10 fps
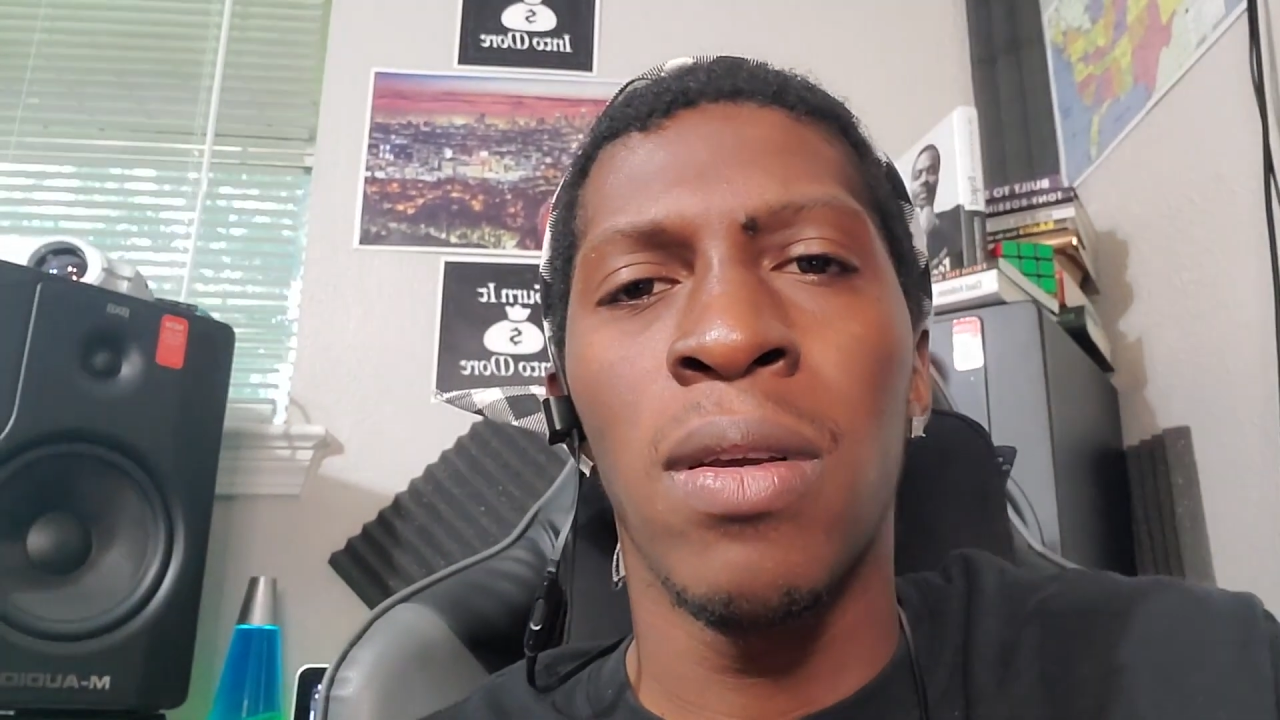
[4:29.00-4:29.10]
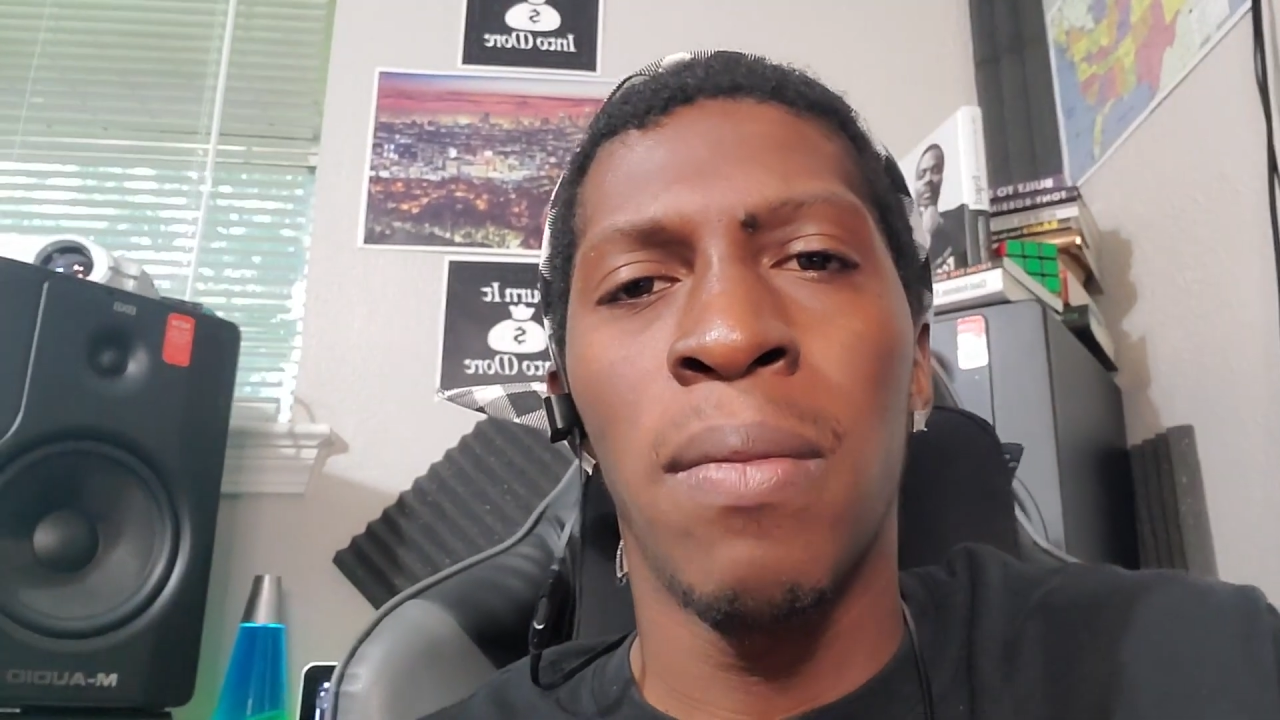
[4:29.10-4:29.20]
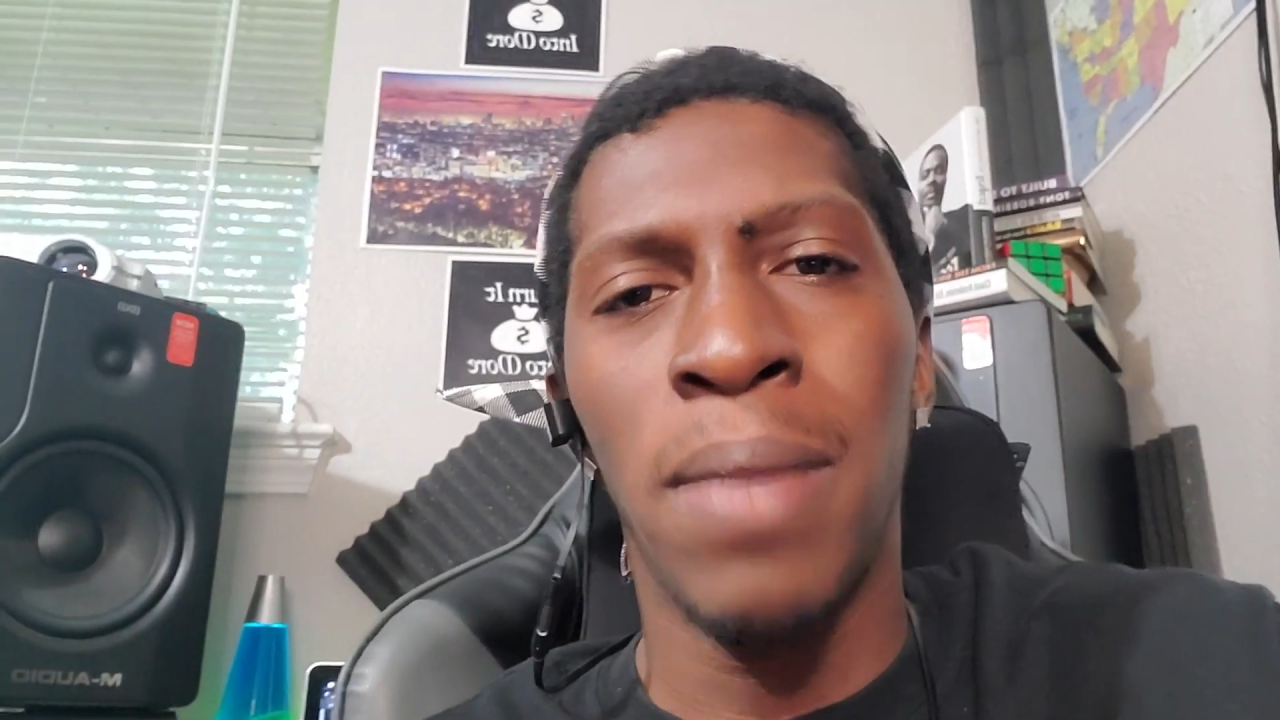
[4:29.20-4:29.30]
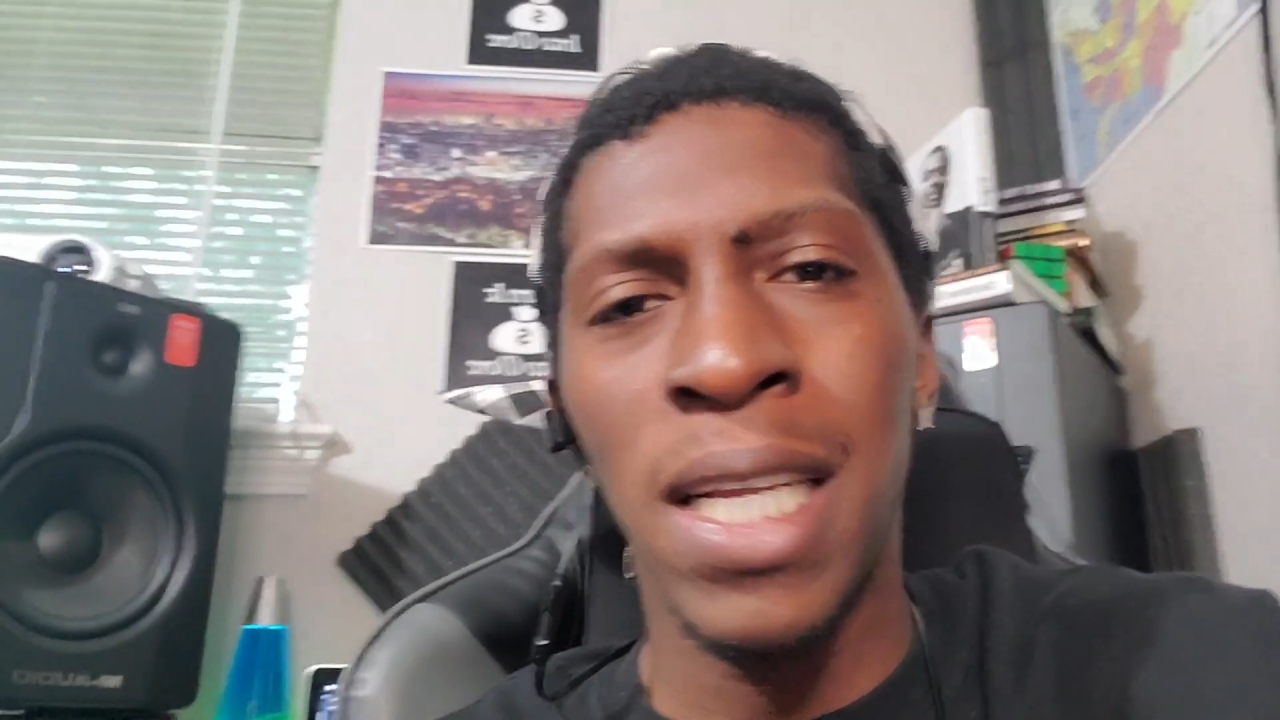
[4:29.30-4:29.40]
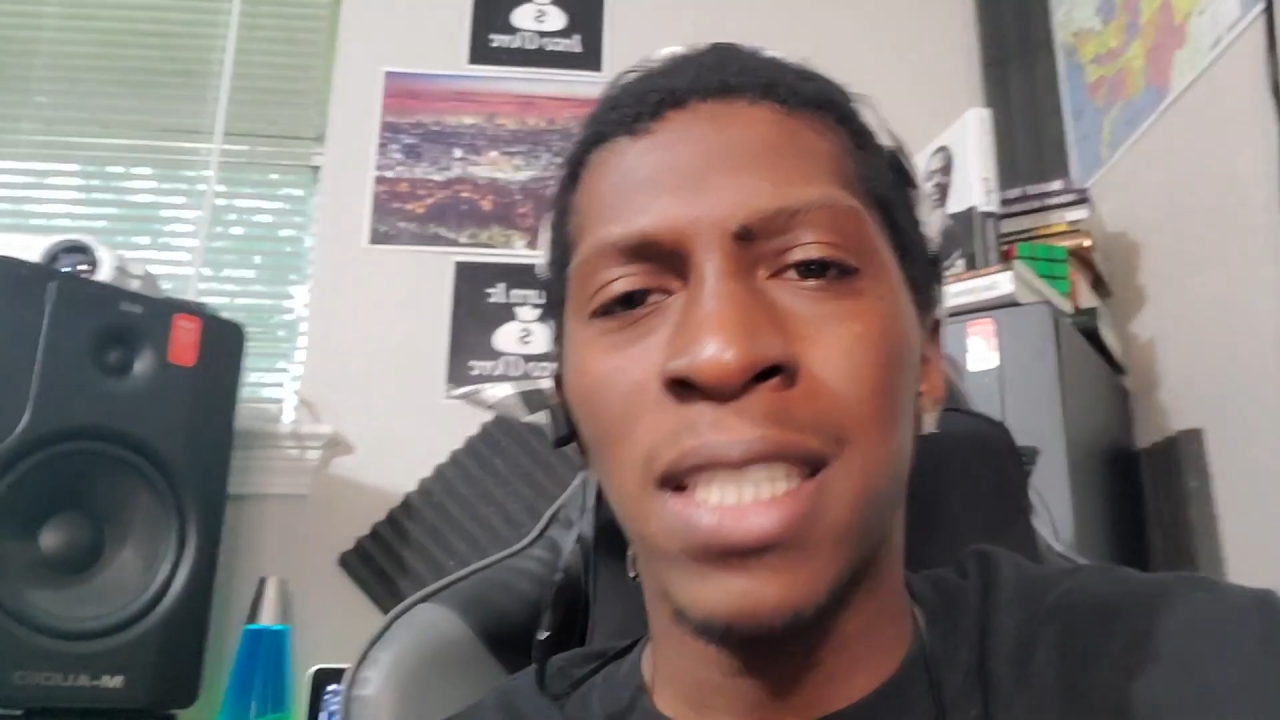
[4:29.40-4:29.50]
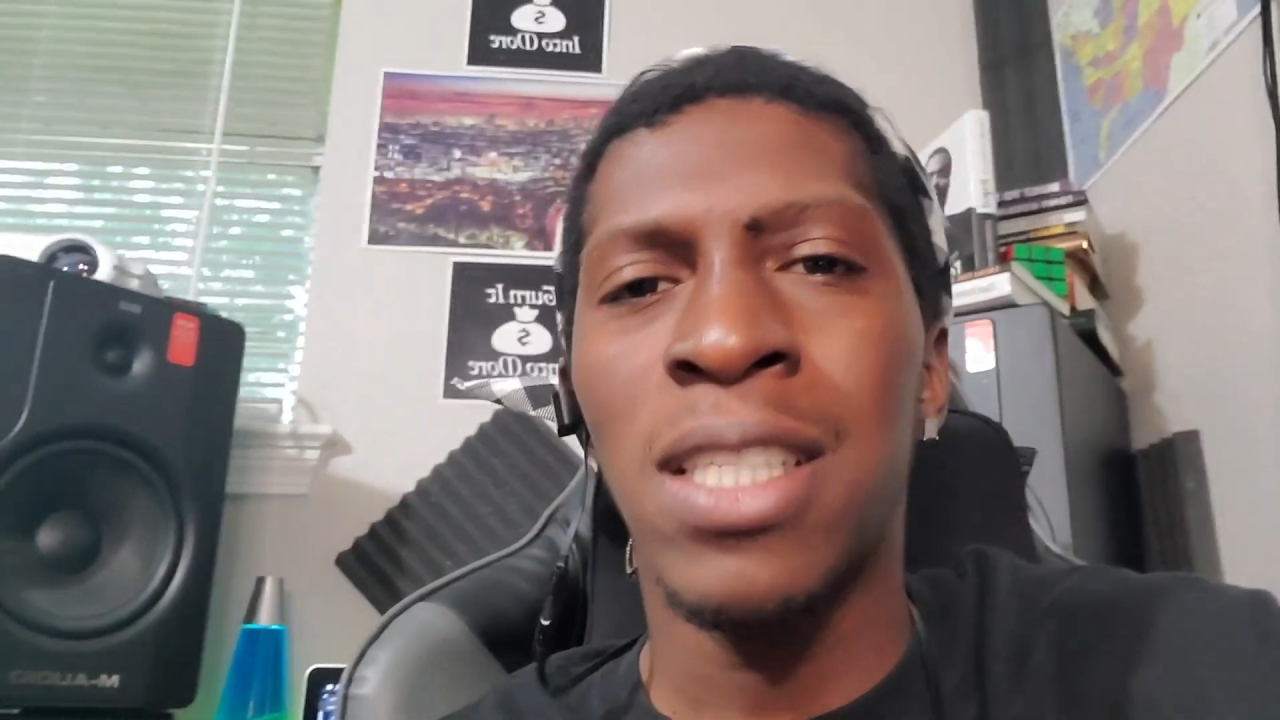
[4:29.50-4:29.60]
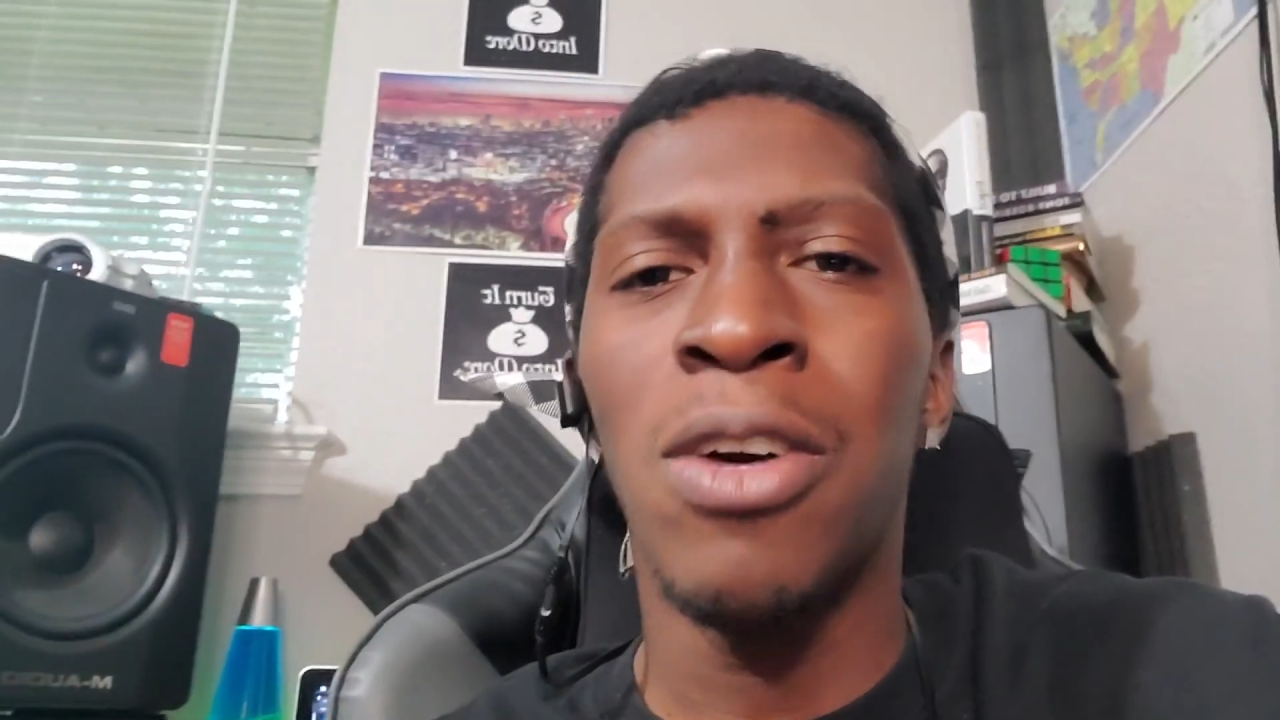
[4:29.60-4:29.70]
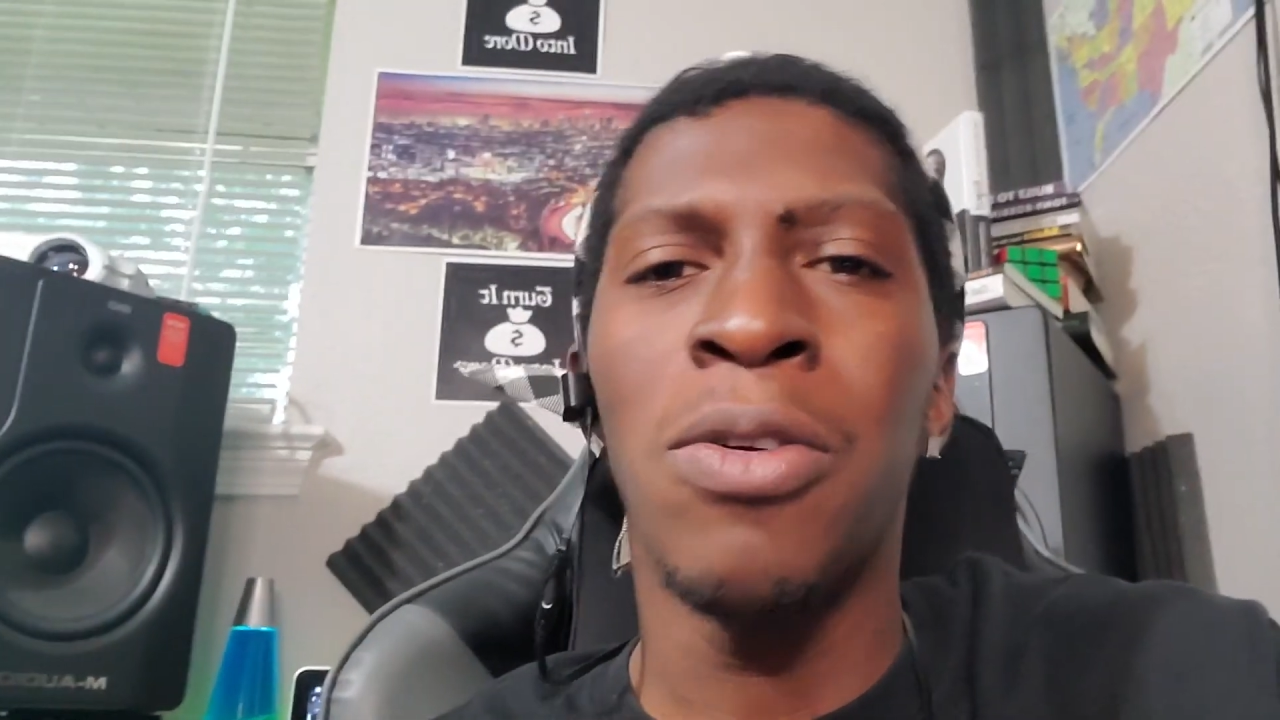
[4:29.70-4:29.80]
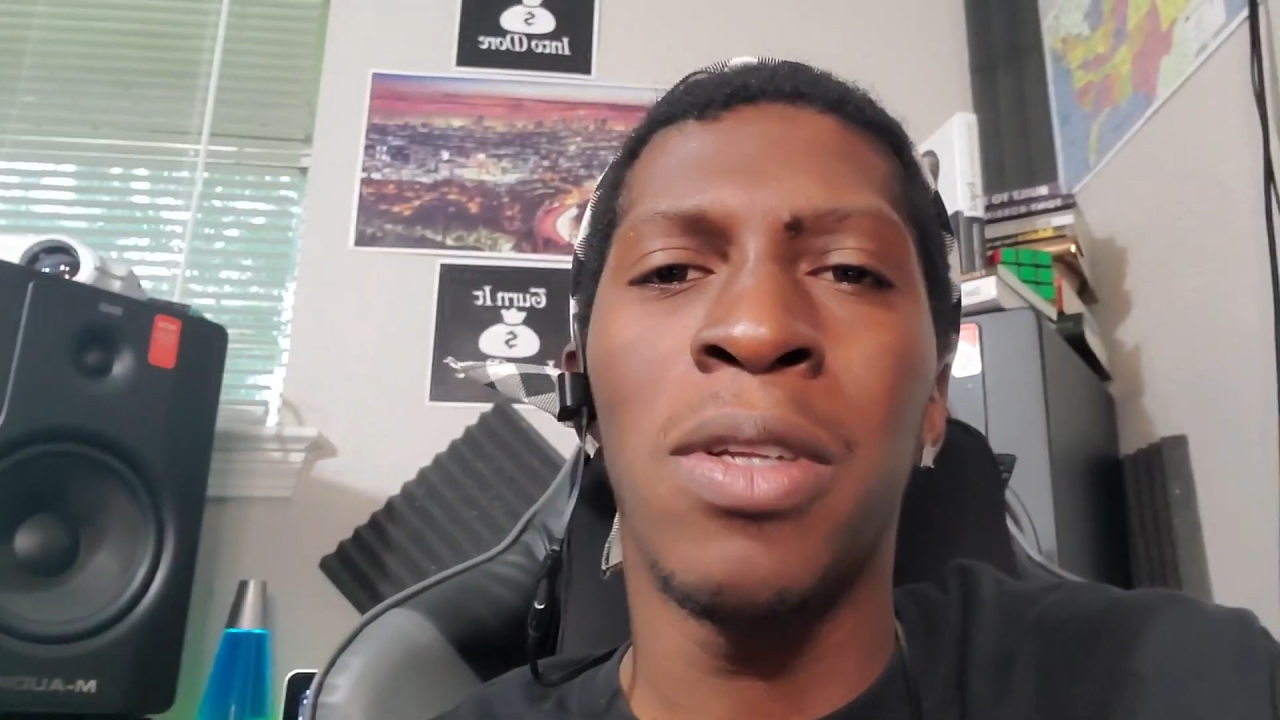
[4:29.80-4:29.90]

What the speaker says: play the song